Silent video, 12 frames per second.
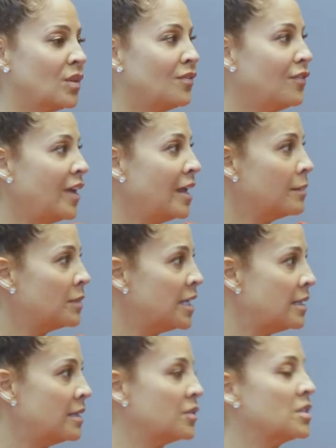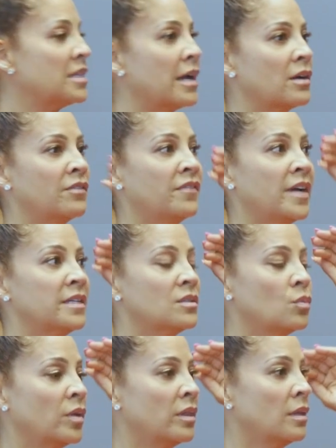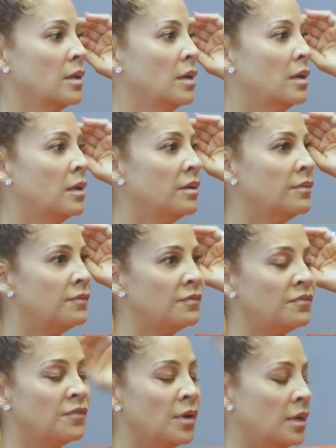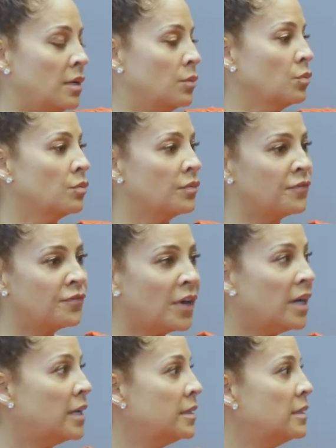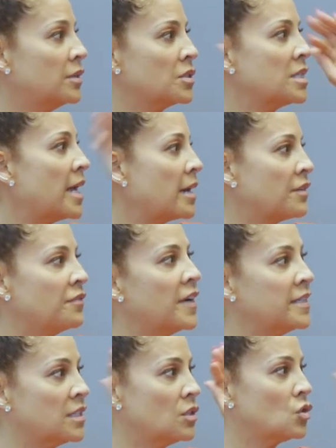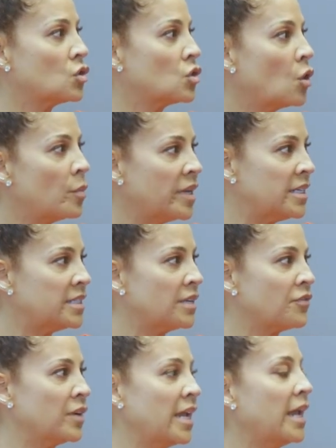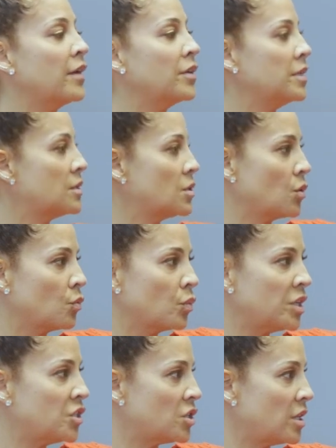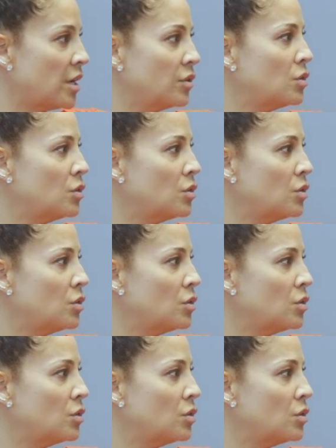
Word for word: with family there's sacrifice with uh, fun, there's sacrifice in so many different areas to reach there.